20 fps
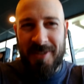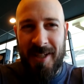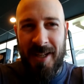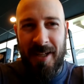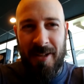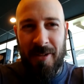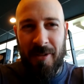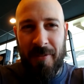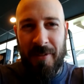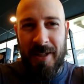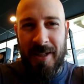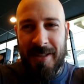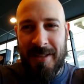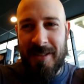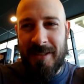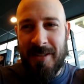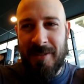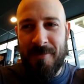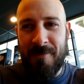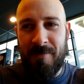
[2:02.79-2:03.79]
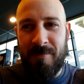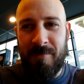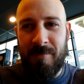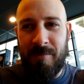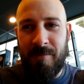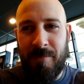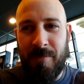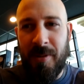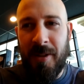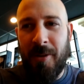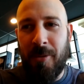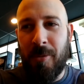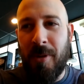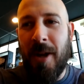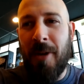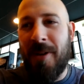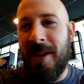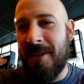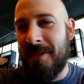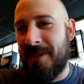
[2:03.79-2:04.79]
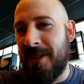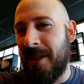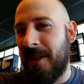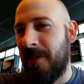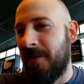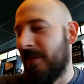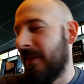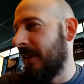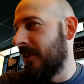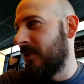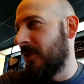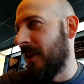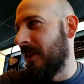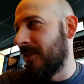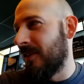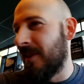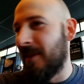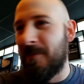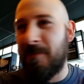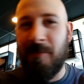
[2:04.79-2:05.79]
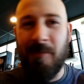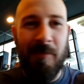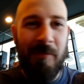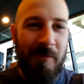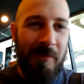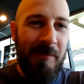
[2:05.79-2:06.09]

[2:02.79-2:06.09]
under 10 on this. Maybe right around 10. Changed it.